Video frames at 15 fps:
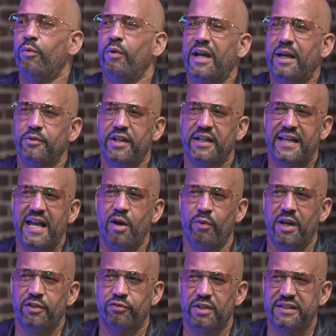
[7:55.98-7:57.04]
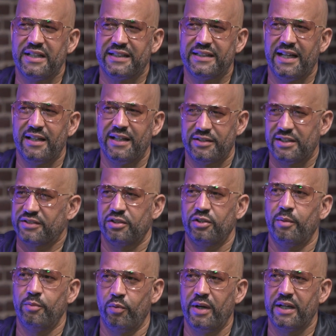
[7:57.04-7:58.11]
Cat Williams. You think Cat Williams dressed like that? That's a
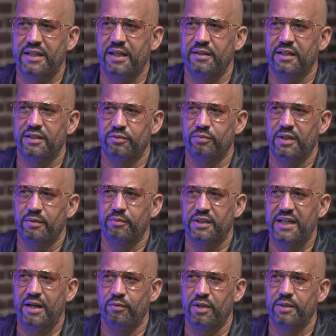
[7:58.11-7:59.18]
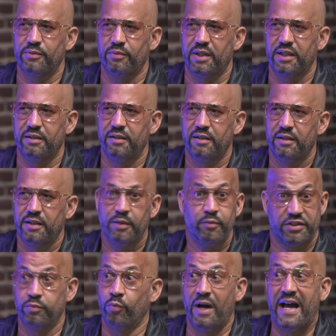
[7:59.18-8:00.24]
normal way niggas wear what Cat Williams wear? He wears some